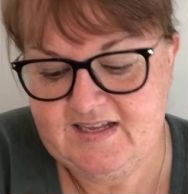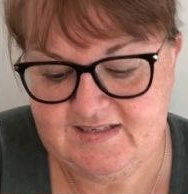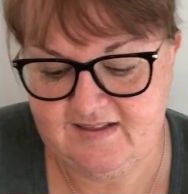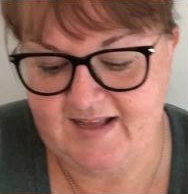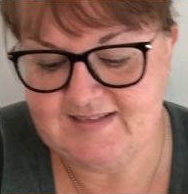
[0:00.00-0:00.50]

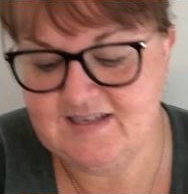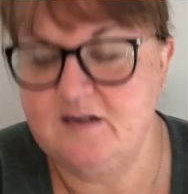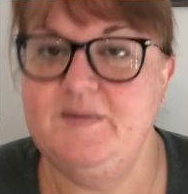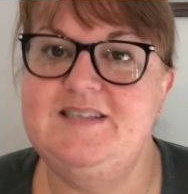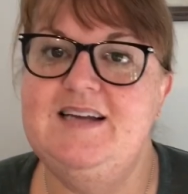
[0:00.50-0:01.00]
So that's going
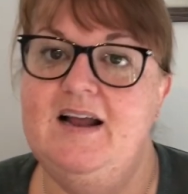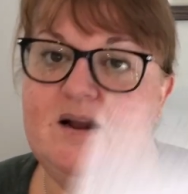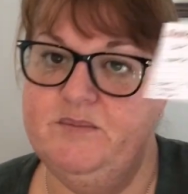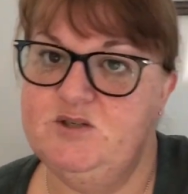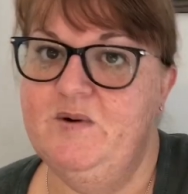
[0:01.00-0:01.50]
to be start
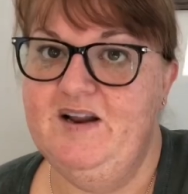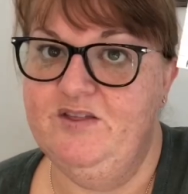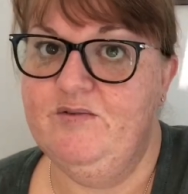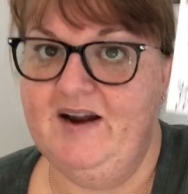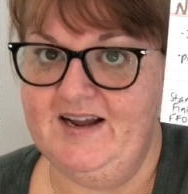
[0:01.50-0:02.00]
number
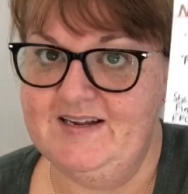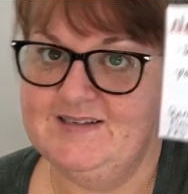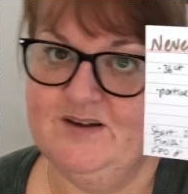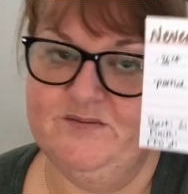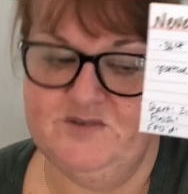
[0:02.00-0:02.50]
23.
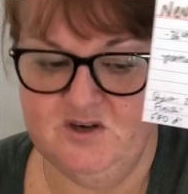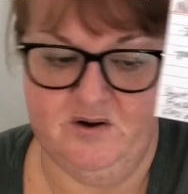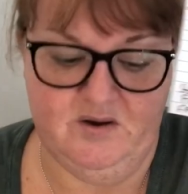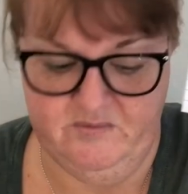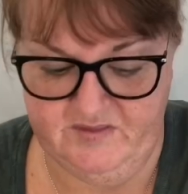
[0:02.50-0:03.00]
So I've
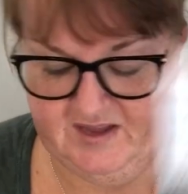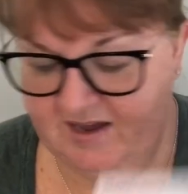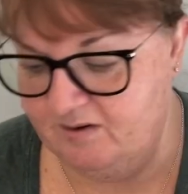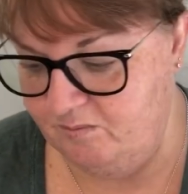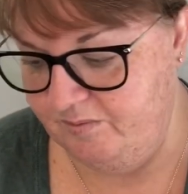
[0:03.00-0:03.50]
shown you everything
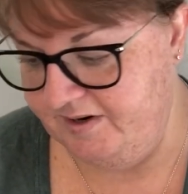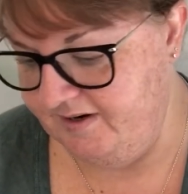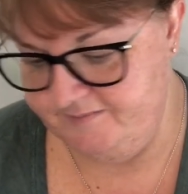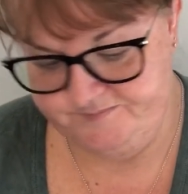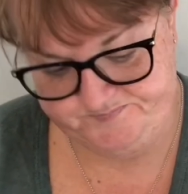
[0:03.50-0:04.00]
out of
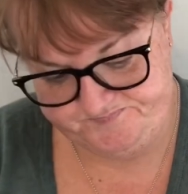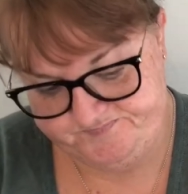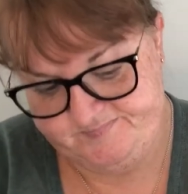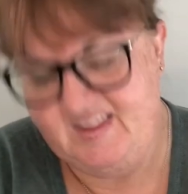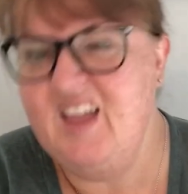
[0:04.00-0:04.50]
order.
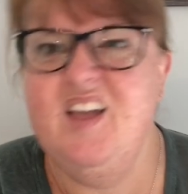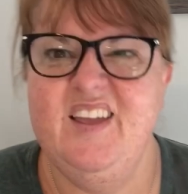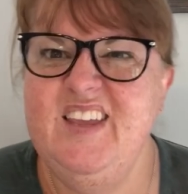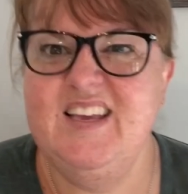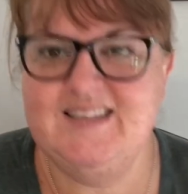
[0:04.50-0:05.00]

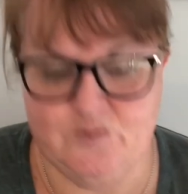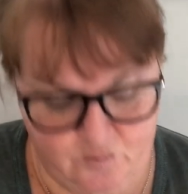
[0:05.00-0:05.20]
You all